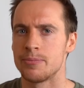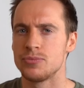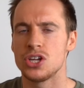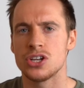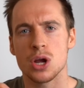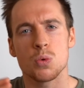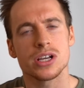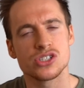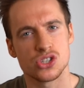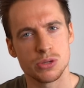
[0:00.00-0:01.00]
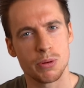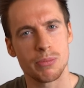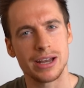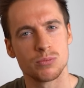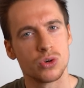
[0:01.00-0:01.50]
You know why
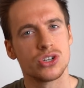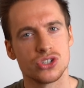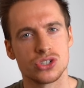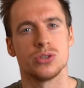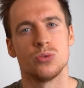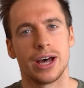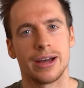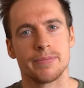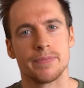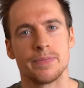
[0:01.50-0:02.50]
Superman wouldn't do that?